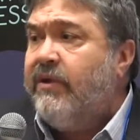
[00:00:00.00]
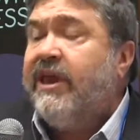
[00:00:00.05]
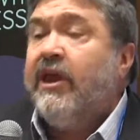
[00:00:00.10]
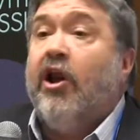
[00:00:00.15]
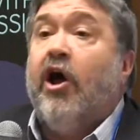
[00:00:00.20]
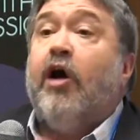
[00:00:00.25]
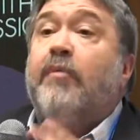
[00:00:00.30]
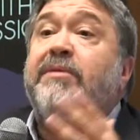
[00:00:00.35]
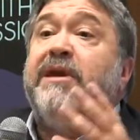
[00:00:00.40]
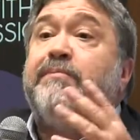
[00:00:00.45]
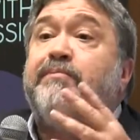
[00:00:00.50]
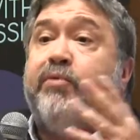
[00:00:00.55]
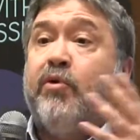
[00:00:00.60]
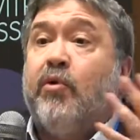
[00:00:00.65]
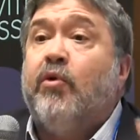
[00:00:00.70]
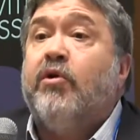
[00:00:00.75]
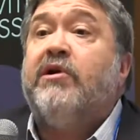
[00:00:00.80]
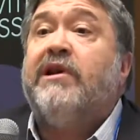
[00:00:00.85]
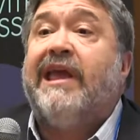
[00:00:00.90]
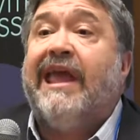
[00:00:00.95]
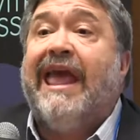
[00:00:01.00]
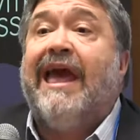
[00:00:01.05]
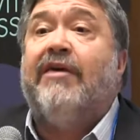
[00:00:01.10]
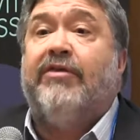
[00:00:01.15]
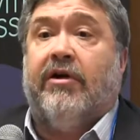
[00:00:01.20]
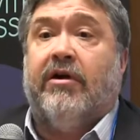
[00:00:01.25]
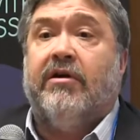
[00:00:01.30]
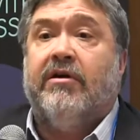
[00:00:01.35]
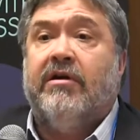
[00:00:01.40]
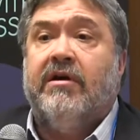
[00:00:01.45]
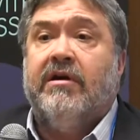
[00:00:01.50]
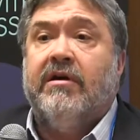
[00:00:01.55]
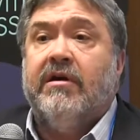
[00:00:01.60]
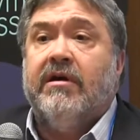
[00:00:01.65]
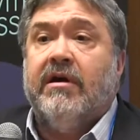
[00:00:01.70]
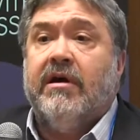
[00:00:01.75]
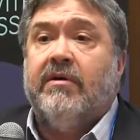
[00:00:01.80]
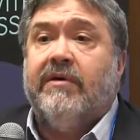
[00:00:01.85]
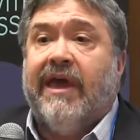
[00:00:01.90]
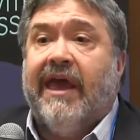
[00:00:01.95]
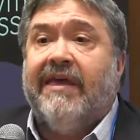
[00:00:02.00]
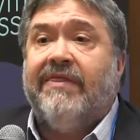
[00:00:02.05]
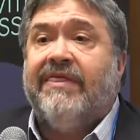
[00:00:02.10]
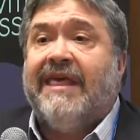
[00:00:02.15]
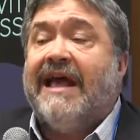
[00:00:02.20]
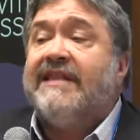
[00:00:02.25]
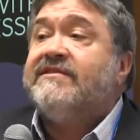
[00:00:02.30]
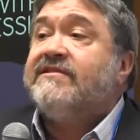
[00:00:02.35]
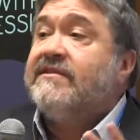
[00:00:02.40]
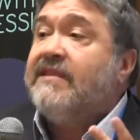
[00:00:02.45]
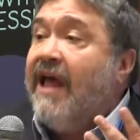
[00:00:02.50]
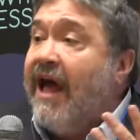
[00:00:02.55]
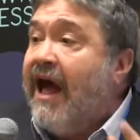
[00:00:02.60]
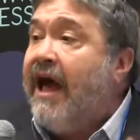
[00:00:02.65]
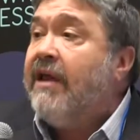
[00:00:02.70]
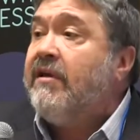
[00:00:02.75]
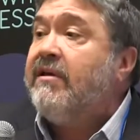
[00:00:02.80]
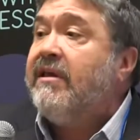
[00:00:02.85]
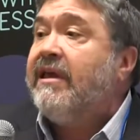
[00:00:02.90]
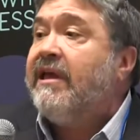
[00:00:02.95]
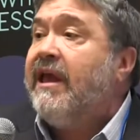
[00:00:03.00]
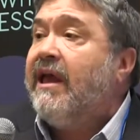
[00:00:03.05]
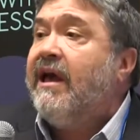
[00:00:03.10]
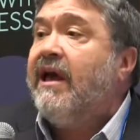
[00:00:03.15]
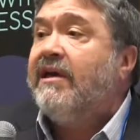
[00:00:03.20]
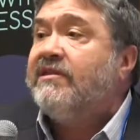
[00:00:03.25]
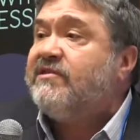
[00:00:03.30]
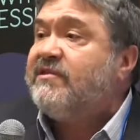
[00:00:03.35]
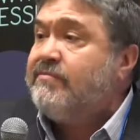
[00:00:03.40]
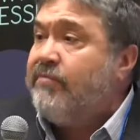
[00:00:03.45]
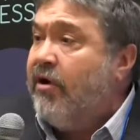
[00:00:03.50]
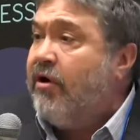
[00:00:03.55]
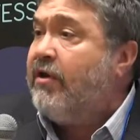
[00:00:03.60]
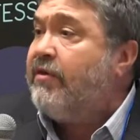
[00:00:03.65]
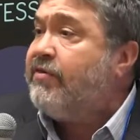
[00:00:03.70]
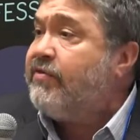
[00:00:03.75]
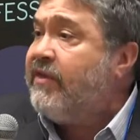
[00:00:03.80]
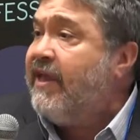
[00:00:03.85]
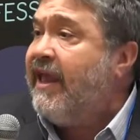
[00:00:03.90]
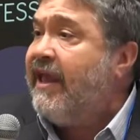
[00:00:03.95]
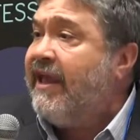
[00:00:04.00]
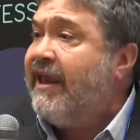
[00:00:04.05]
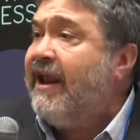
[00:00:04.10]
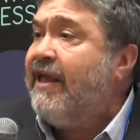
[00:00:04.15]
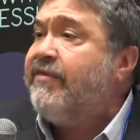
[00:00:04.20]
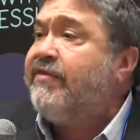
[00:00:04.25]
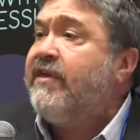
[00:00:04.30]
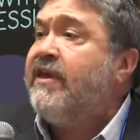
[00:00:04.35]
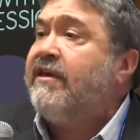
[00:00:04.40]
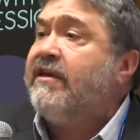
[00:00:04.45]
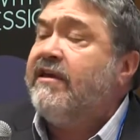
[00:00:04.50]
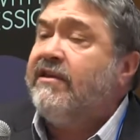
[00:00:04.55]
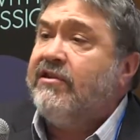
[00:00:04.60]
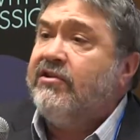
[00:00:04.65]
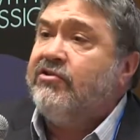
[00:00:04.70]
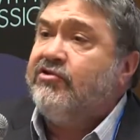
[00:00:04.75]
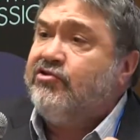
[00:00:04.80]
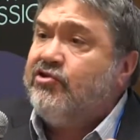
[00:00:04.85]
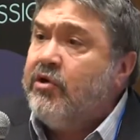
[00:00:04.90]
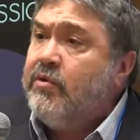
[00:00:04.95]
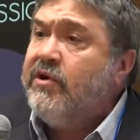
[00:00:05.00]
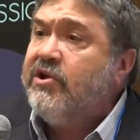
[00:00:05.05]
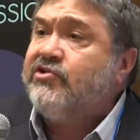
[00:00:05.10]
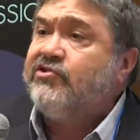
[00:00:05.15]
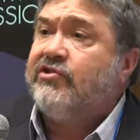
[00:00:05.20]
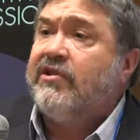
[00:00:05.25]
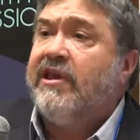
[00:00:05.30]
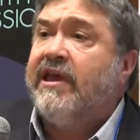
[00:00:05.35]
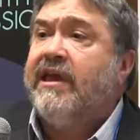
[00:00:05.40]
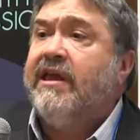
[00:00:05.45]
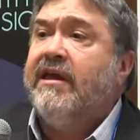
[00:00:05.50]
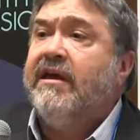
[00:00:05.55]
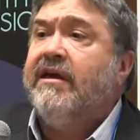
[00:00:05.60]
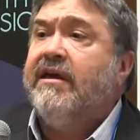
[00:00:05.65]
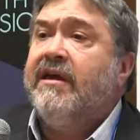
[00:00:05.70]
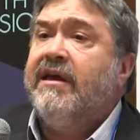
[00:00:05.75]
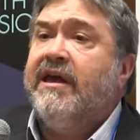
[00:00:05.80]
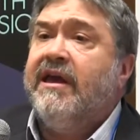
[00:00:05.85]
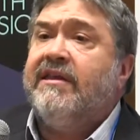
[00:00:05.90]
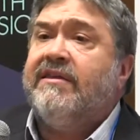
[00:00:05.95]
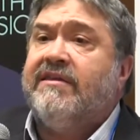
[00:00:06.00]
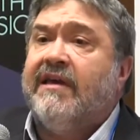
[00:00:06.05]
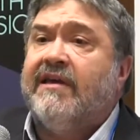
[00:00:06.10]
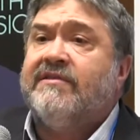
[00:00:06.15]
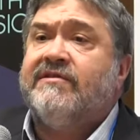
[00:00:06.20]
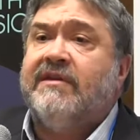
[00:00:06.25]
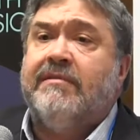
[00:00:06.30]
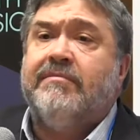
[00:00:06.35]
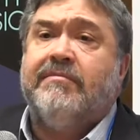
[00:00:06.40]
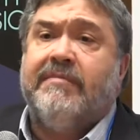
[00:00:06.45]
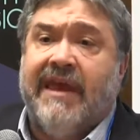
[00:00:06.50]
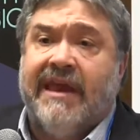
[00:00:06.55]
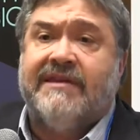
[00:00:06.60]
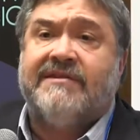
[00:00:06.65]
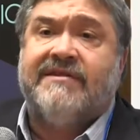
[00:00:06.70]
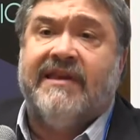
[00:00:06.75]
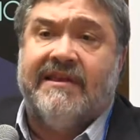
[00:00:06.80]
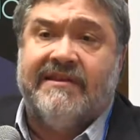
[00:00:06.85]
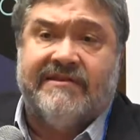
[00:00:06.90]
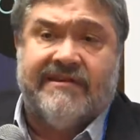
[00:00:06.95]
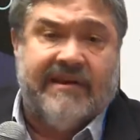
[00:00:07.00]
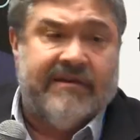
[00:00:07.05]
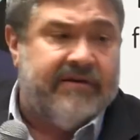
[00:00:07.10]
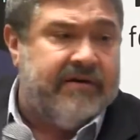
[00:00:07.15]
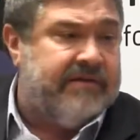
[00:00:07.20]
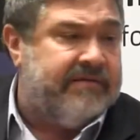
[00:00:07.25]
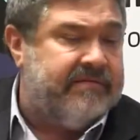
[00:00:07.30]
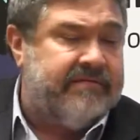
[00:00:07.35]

We can all be poor together, okay? That's not a smart thing, and I think Jewishly, it doesn't make sense either.